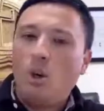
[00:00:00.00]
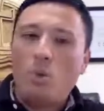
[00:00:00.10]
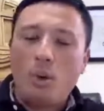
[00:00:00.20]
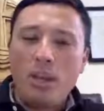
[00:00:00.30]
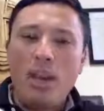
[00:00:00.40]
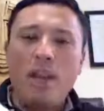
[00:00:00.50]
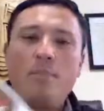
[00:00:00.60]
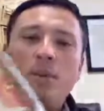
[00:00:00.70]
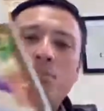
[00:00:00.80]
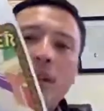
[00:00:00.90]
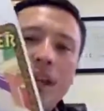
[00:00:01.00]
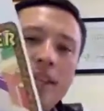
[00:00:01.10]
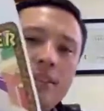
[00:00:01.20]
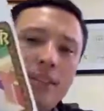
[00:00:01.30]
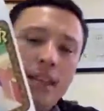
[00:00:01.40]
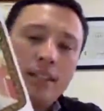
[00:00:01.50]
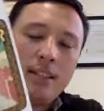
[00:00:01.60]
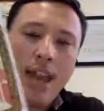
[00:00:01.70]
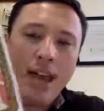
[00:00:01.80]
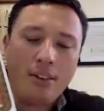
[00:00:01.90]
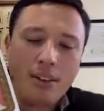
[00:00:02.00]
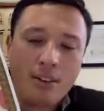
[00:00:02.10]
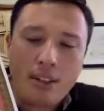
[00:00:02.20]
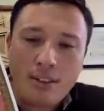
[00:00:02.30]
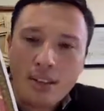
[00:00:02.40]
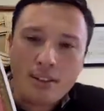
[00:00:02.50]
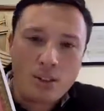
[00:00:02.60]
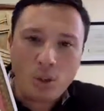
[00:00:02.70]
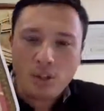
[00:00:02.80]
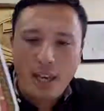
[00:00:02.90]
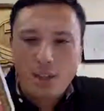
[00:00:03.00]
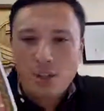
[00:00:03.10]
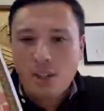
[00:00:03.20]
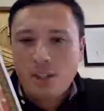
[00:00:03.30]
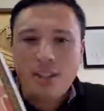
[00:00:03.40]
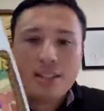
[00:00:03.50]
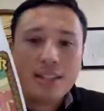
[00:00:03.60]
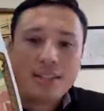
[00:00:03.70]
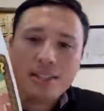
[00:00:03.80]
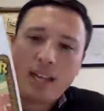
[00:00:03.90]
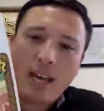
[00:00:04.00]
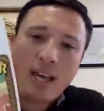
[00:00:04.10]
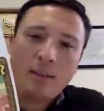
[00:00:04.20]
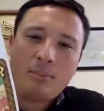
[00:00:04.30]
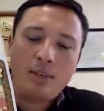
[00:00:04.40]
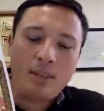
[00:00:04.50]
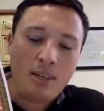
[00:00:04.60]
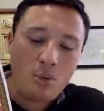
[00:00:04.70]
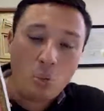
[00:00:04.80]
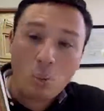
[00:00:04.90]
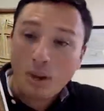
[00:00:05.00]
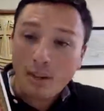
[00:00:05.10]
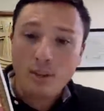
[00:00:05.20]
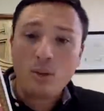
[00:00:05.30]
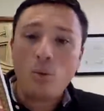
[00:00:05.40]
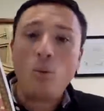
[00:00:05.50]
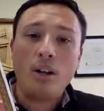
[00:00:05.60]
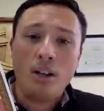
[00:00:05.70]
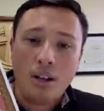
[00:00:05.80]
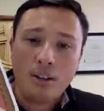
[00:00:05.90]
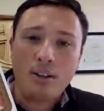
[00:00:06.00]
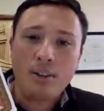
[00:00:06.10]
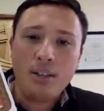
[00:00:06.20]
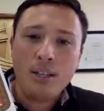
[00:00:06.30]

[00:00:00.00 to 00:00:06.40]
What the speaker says: we have been placed and gathered in this location, in this time, with one another